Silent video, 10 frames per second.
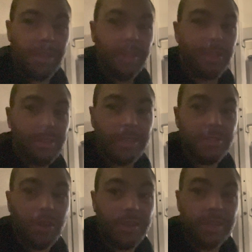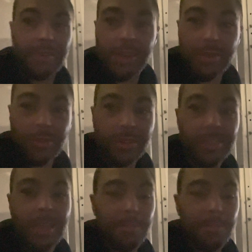Luckily, it's dark in here and I don't look that